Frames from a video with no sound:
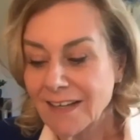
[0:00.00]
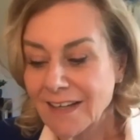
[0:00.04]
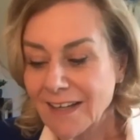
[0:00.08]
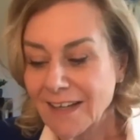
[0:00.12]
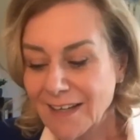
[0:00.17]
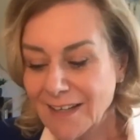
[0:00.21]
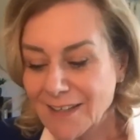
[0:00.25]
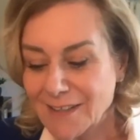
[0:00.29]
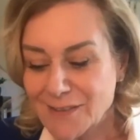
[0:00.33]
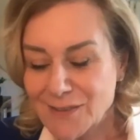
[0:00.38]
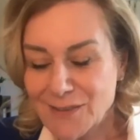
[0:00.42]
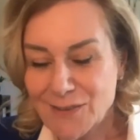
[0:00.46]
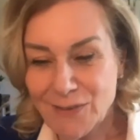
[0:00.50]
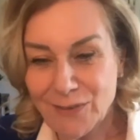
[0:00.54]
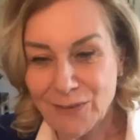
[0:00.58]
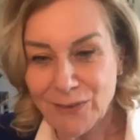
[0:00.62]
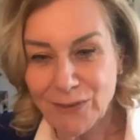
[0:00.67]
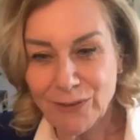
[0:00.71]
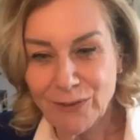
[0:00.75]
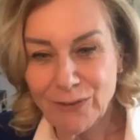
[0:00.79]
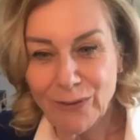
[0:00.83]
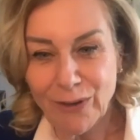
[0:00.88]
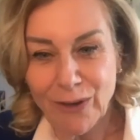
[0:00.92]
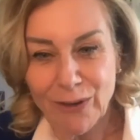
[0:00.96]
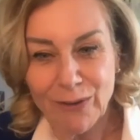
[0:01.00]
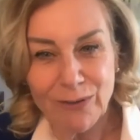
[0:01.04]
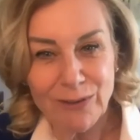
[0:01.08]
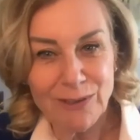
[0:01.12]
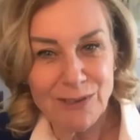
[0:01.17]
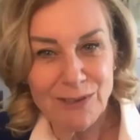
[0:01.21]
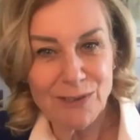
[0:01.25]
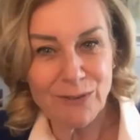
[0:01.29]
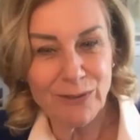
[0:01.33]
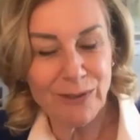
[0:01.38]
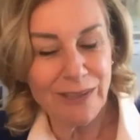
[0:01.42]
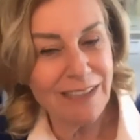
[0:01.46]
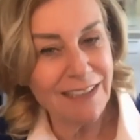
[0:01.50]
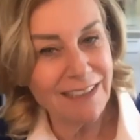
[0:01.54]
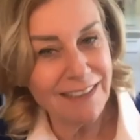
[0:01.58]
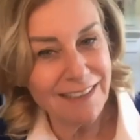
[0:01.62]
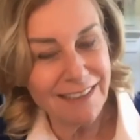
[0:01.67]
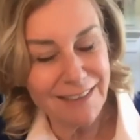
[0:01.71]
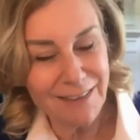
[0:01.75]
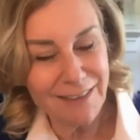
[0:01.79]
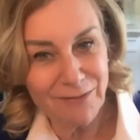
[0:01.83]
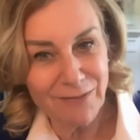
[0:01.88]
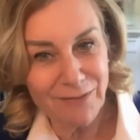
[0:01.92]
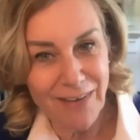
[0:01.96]
And so you grow as quickly
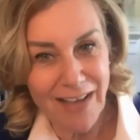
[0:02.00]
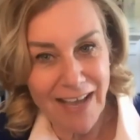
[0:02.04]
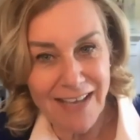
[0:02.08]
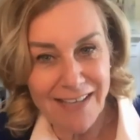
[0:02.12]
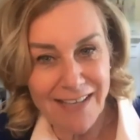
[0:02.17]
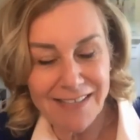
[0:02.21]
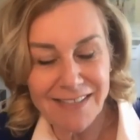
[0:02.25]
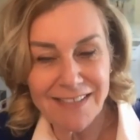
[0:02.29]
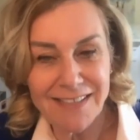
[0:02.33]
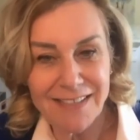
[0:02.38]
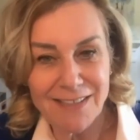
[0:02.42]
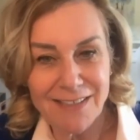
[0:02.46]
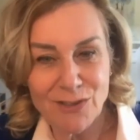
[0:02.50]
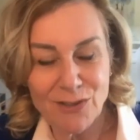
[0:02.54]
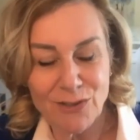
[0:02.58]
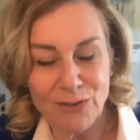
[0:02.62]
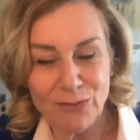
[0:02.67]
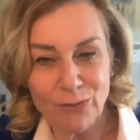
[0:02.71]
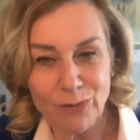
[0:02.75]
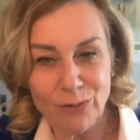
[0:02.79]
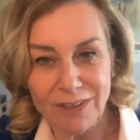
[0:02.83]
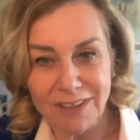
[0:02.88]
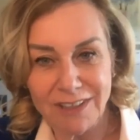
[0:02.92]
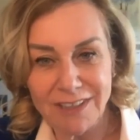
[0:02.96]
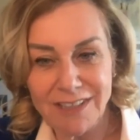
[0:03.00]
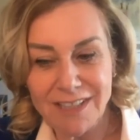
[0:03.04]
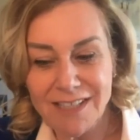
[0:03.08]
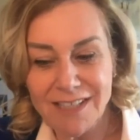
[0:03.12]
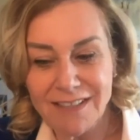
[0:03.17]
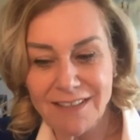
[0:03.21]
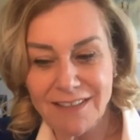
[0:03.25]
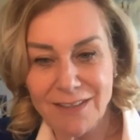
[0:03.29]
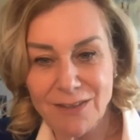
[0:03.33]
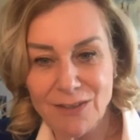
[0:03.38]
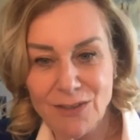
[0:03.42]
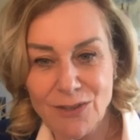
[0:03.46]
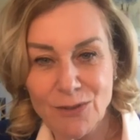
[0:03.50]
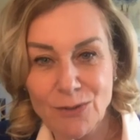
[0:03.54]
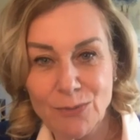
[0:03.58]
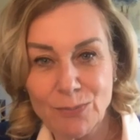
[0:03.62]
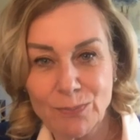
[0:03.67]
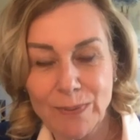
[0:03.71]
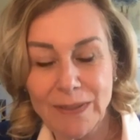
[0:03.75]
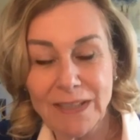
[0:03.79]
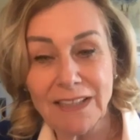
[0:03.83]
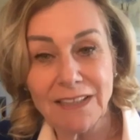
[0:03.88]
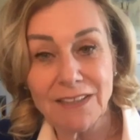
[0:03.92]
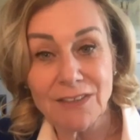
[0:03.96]
and fast as you want. And the two
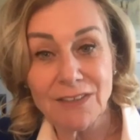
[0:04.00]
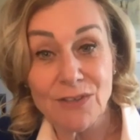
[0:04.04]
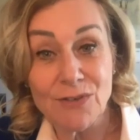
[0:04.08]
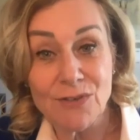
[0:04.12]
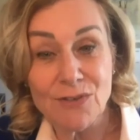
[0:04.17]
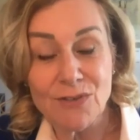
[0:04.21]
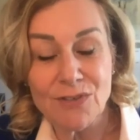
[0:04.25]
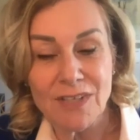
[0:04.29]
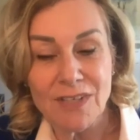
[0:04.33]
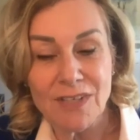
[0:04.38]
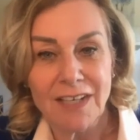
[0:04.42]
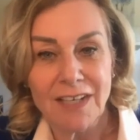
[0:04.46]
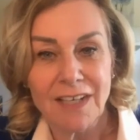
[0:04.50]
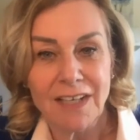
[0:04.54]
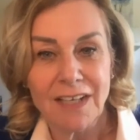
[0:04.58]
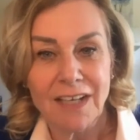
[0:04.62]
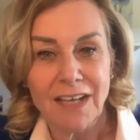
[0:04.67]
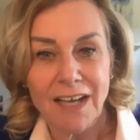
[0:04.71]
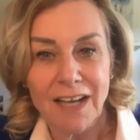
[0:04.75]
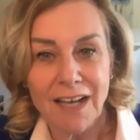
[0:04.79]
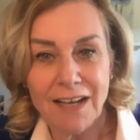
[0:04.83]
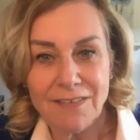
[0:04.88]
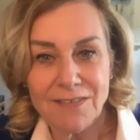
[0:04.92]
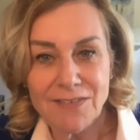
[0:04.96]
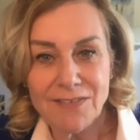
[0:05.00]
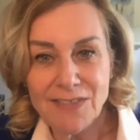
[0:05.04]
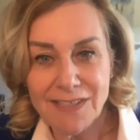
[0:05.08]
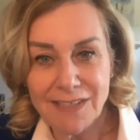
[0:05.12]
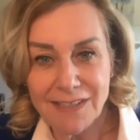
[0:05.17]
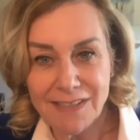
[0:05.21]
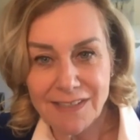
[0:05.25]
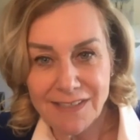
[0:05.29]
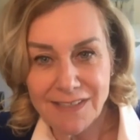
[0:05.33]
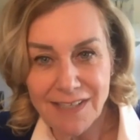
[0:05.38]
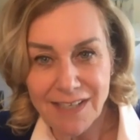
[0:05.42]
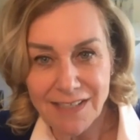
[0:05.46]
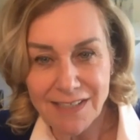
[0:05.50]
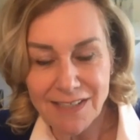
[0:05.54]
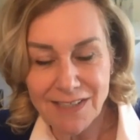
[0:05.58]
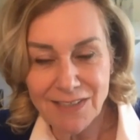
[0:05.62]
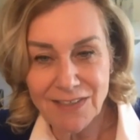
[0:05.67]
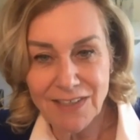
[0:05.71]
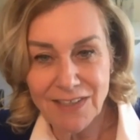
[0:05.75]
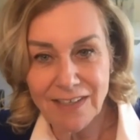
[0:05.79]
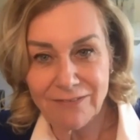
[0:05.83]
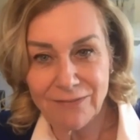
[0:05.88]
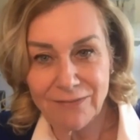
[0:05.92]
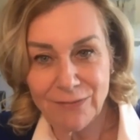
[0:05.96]
pillars of success
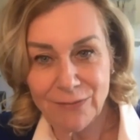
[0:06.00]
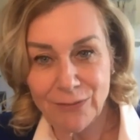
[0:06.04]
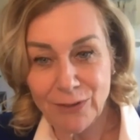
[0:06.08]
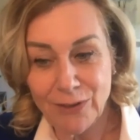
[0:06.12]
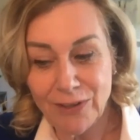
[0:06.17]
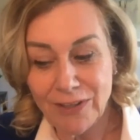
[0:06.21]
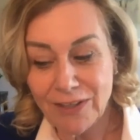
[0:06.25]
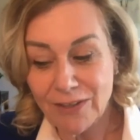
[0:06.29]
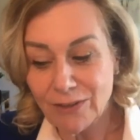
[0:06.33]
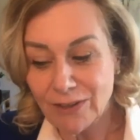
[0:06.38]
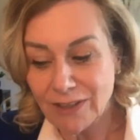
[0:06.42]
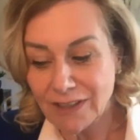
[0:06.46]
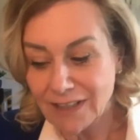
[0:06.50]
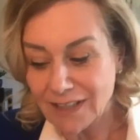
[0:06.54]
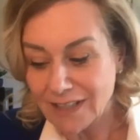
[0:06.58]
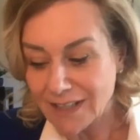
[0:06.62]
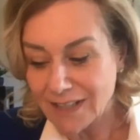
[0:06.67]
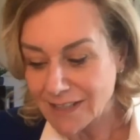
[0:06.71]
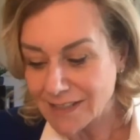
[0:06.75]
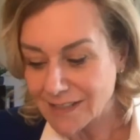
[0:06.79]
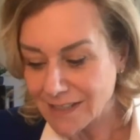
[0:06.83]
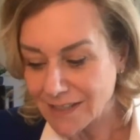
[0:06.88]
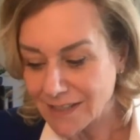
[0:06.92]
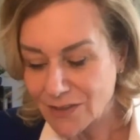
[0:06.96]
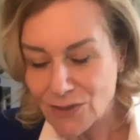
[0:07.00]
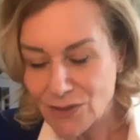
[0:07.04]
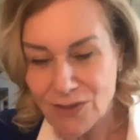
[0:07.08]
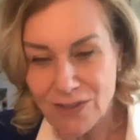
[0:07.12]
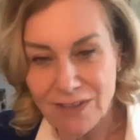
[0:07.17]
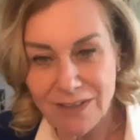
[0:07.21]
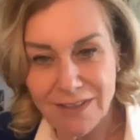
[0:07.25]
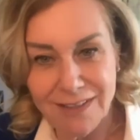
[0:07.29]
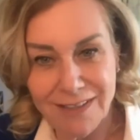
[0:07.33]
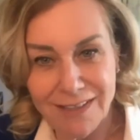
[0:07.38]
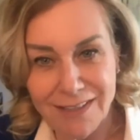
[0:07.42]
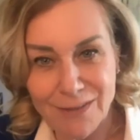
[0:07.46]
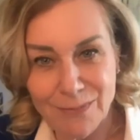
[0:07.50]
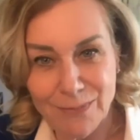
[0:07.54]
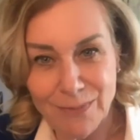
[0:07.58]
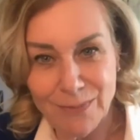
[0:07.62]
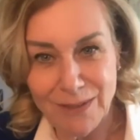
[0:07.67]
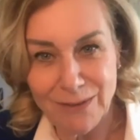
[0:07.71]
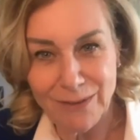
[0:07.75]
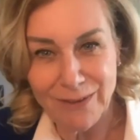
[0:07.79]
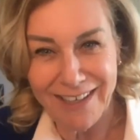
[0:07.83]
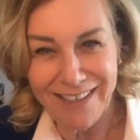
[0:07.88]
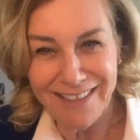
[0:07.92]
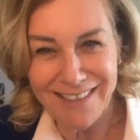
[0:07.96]
for the organization that's been
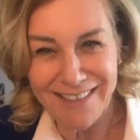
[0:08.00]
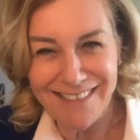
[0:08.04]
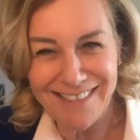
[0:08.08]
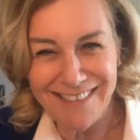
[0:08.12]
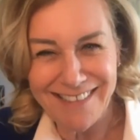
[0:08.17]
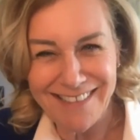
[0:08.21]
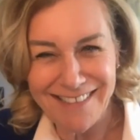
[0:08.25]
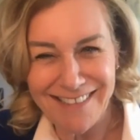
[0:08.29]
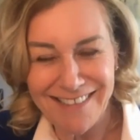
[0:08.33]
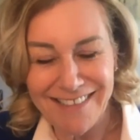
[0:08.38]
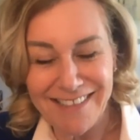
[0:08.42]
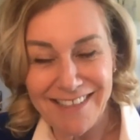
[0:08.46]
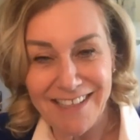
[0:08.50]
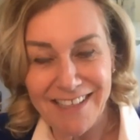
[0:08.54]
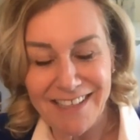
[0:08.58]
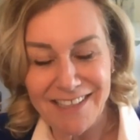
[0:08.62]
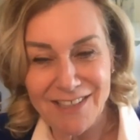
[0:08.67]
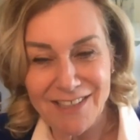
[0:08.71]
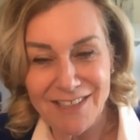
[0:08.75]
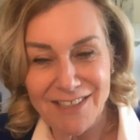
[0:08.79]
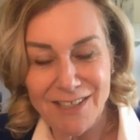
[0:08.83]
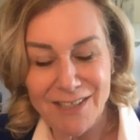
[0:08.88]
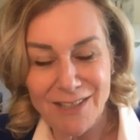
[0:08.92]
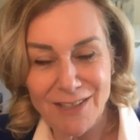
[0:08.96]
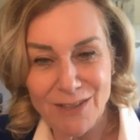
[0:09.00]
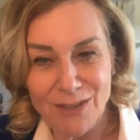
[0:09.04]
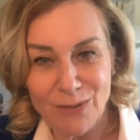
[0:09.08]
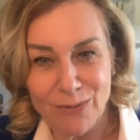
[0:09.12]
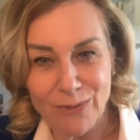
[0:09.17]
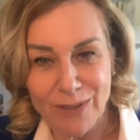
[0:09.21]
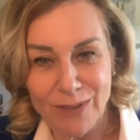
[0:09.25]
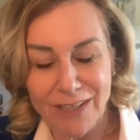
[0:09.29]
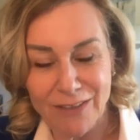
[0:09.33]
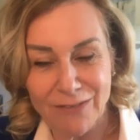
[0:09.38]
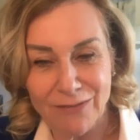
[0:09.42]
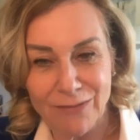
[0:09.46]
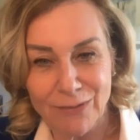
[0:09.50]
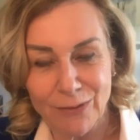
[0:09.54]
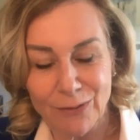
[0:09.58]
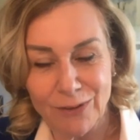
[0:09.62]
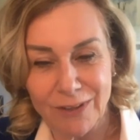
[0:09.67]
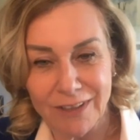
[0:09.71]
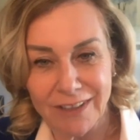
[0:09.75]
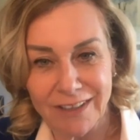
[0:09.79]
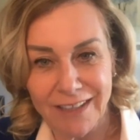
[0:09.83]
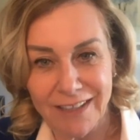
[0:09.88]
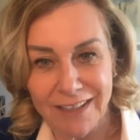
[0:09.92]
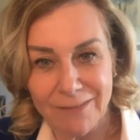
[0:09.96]
around since
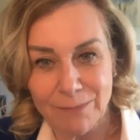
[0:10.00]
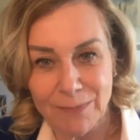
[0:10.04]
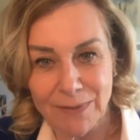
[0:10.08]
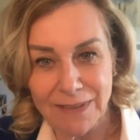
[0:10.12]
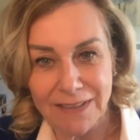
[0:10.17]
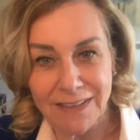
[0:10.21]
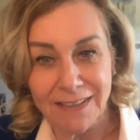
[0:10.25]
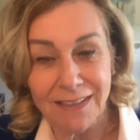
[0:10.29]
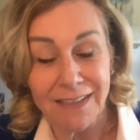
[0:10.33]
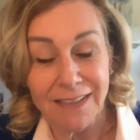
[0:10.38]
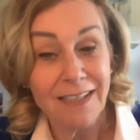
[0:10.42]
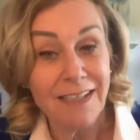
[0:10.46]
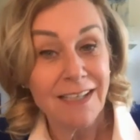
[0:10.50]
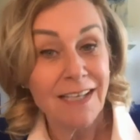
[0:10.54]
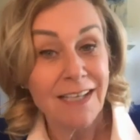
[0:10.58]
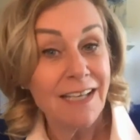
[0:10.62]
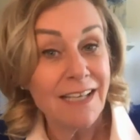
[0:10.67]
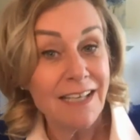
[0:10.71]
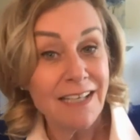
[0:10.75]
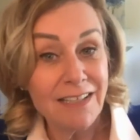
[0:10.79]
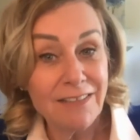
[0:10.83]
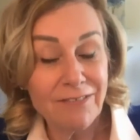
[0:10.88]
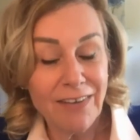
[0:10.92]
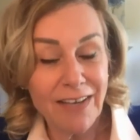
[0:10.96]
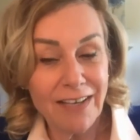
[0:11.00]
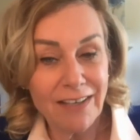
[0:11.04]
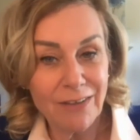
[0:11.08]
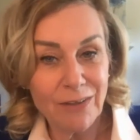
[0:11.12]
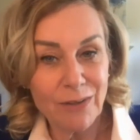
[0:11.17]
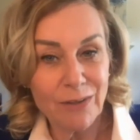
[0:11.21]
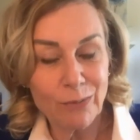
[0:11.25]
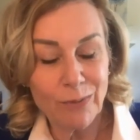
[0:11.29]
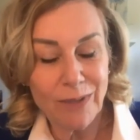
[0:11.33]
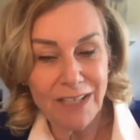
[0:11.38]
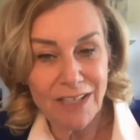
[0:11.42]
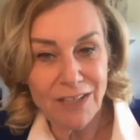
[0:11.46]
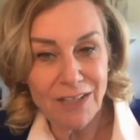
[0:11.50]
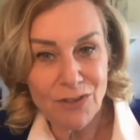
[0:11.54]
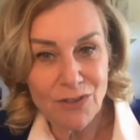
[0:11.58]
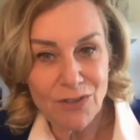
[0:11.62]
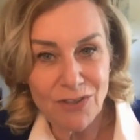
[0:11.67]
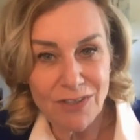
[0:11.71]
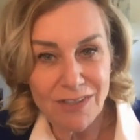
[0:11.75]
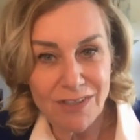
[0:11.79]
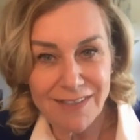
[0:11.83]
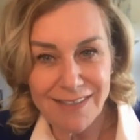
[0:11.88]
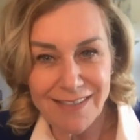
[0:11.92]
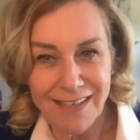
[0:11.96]
1924 have been
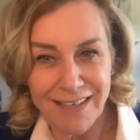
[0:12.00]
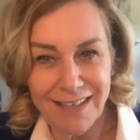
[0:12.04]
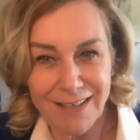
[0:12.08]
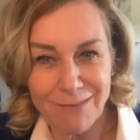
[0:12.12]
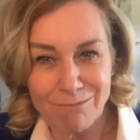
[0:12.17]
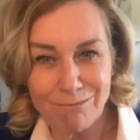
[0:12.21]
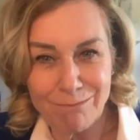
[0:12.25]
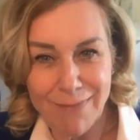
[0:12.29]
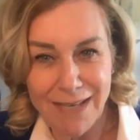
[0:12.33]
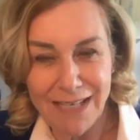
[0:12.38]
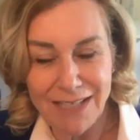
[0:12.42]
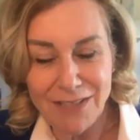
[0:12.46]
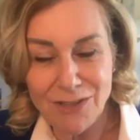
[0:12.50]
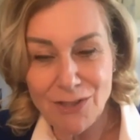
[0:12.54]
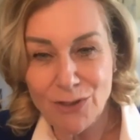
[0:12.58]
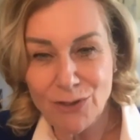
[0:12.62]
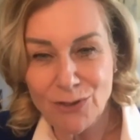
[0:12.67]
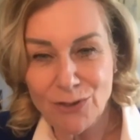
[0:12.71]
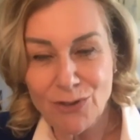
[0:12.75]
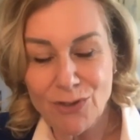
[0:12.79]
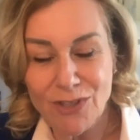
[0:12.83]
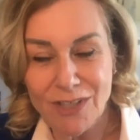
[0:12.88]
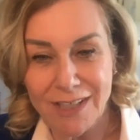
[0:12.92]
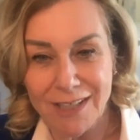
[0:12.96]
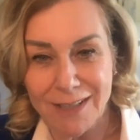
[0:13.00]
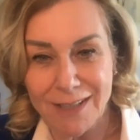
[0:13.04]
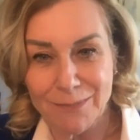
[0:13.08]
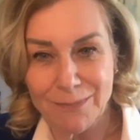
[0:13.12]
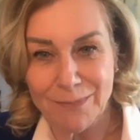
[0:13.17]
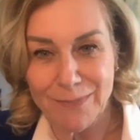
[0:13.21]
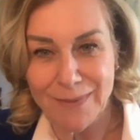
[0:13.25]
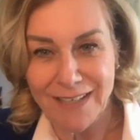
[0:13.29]
evaluations and mentorship.